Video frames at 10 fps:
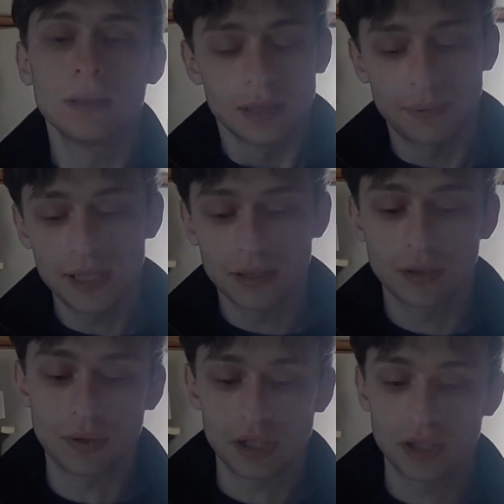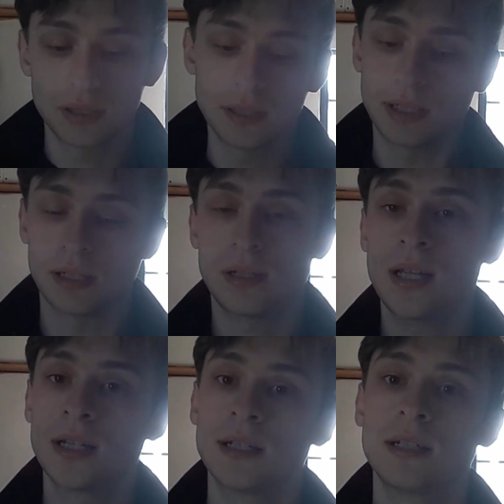depending on the question, I'll
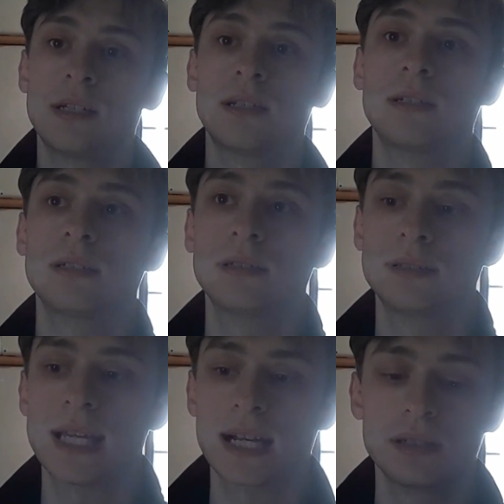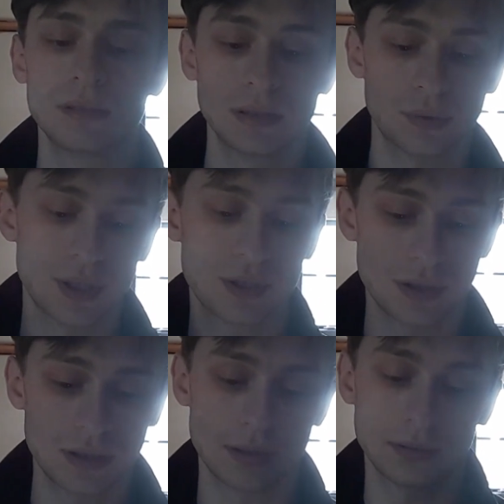tackle the
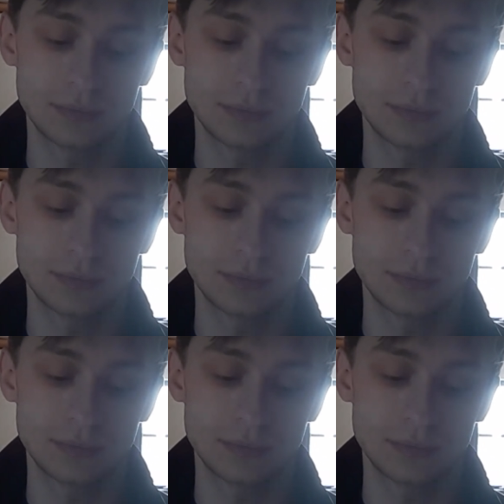question